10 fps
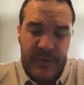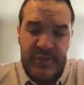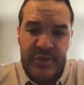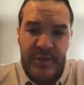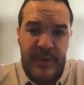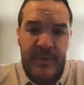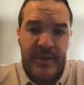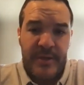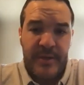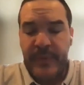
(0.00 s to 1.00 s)
which I
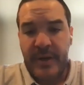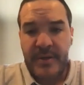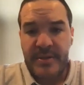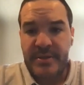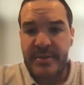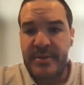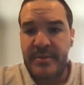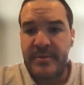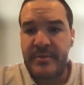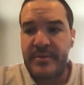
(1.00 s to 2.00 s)
mean, in comparison
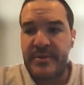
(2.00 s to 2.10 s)
to